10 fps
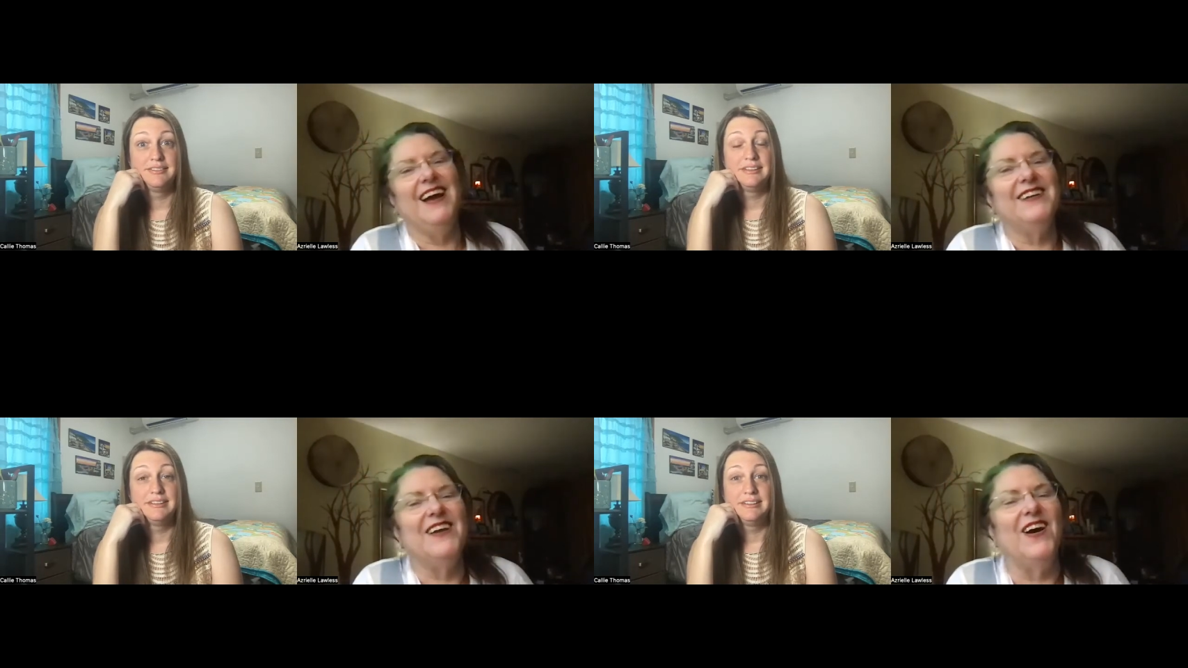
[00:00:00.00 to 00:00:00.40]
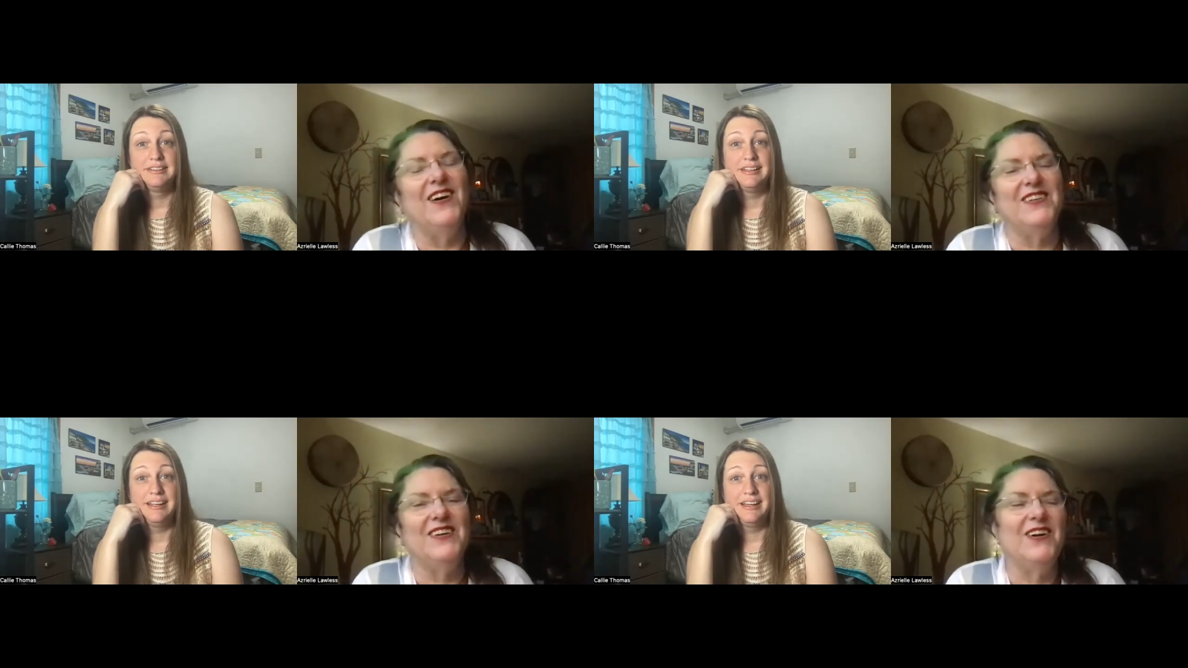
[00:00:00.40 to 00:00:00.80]
Speaker 1: no,
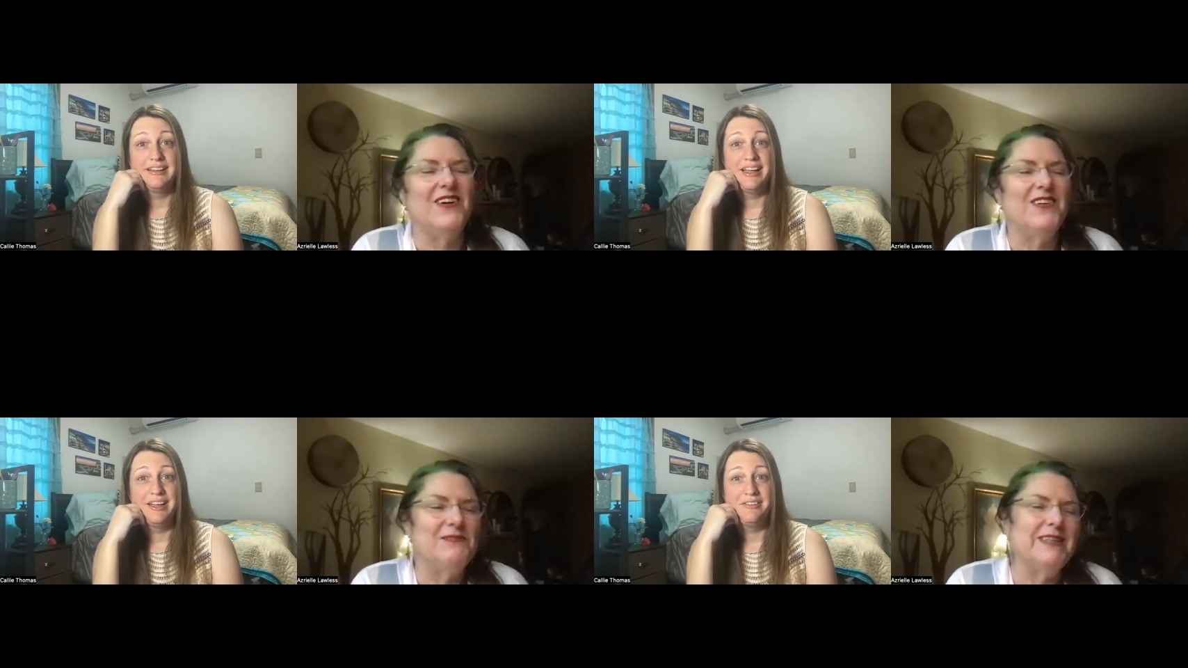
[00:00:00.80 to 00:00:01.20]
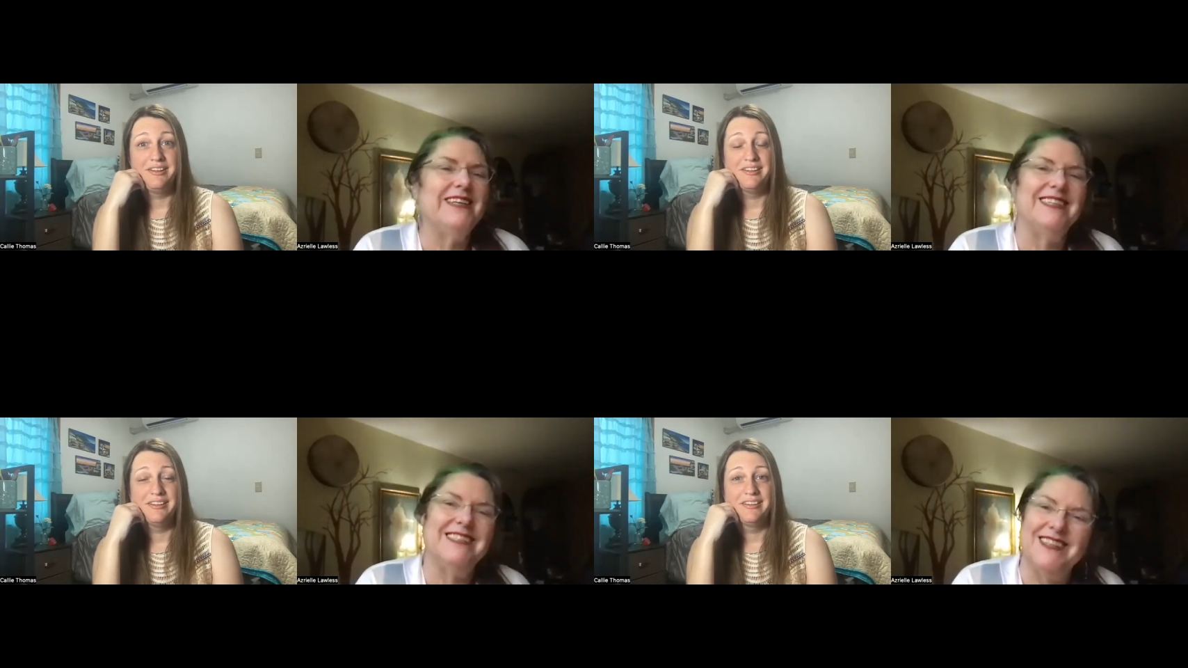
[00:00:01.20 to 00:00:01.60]
no,
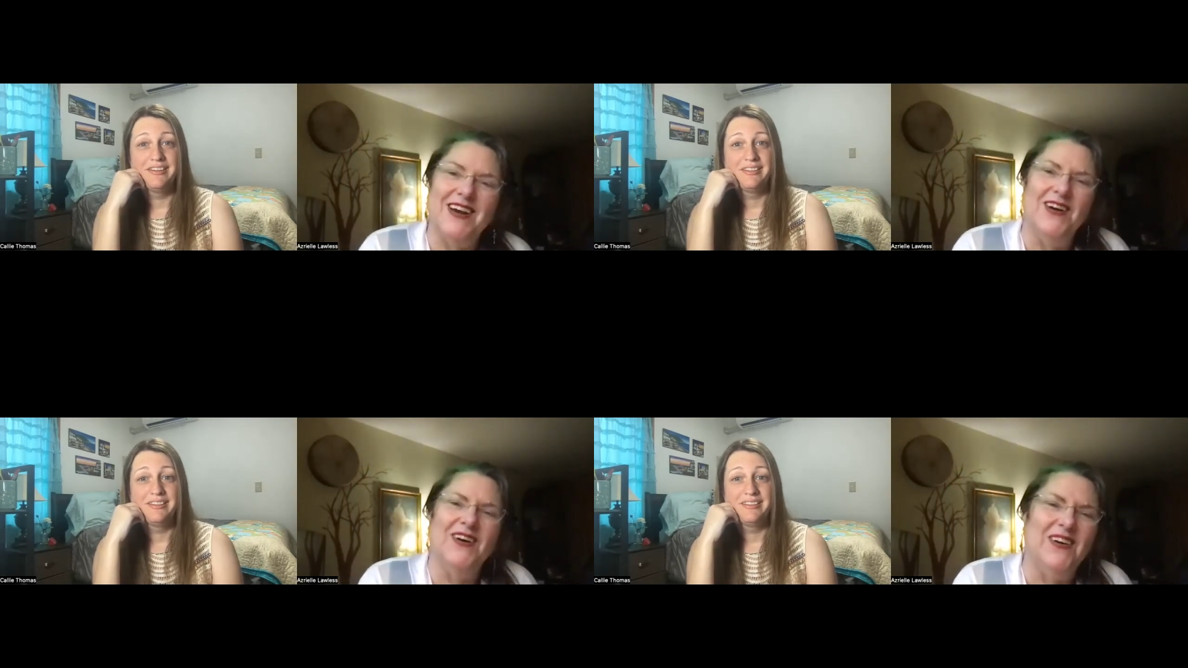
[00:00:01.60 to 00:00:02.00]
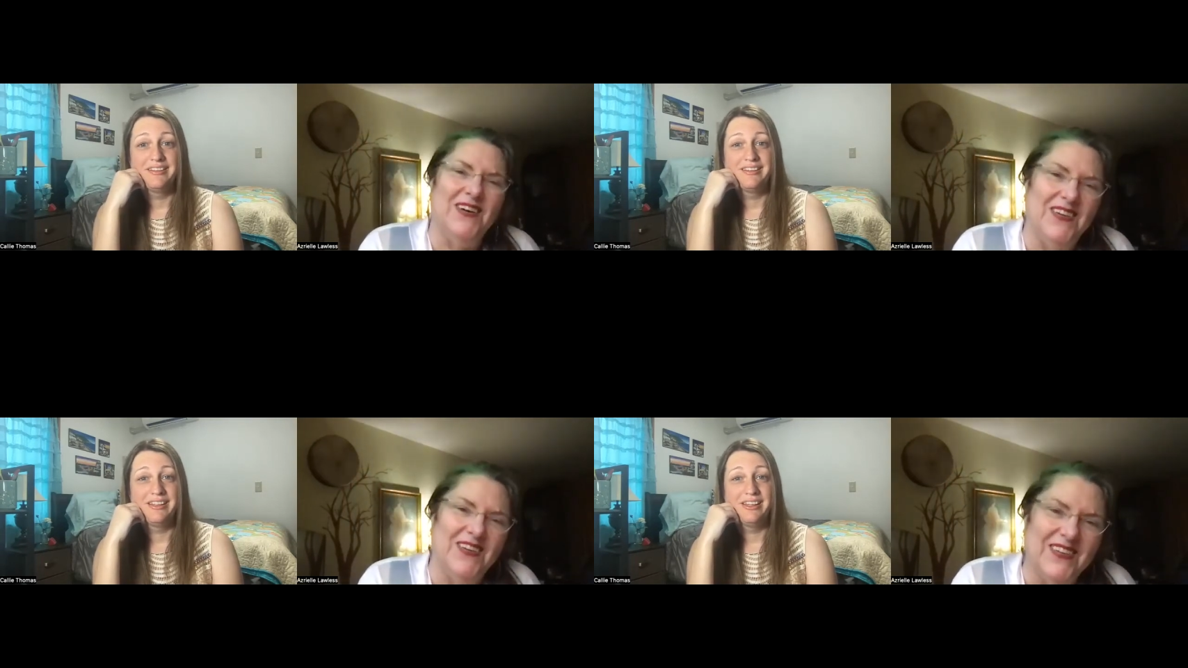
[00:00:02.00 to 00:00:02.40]
please, no.
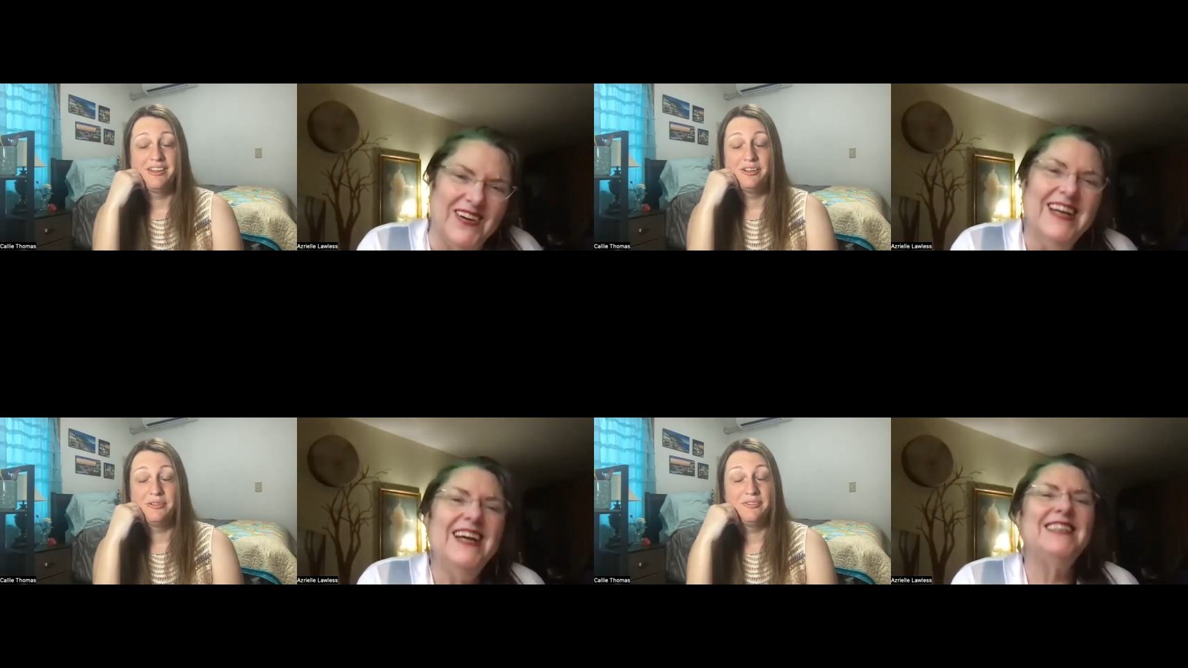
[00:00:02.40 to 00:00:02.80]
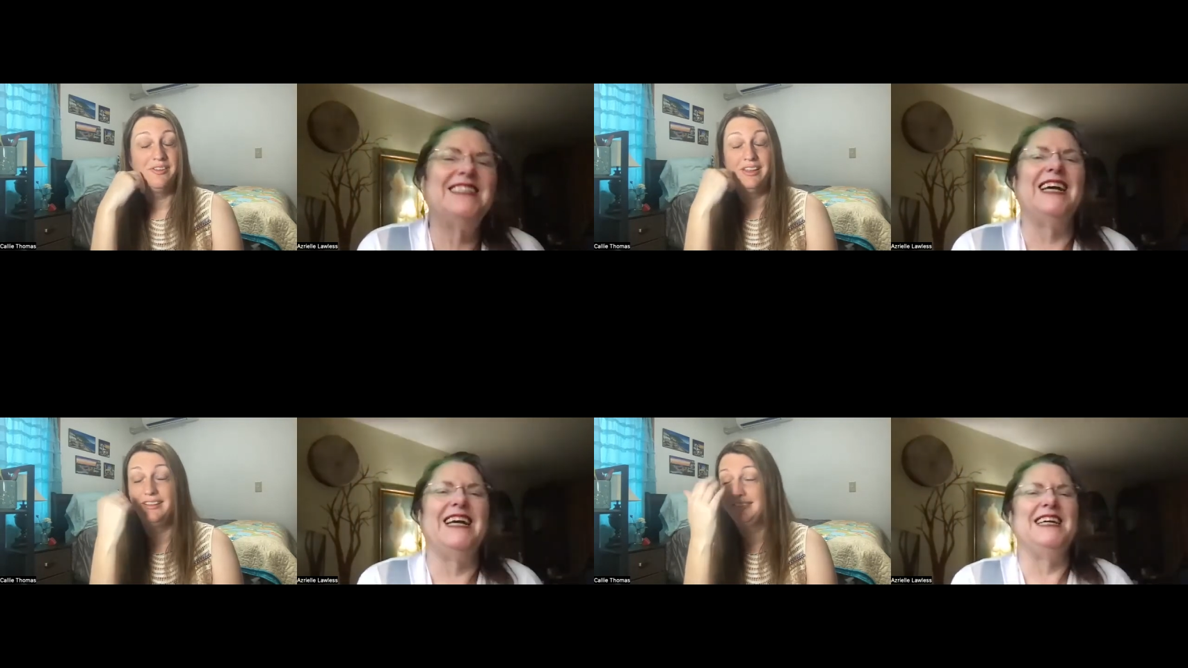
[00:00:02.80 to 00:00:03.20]
Oh,
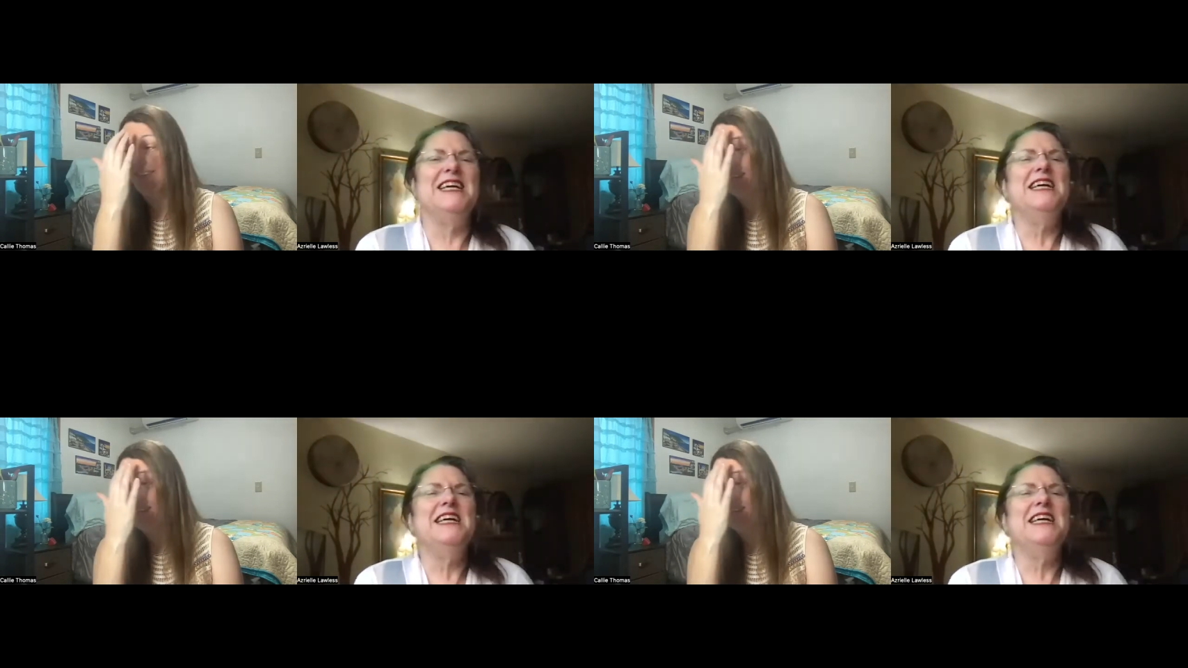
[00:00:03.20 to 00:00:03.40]
well,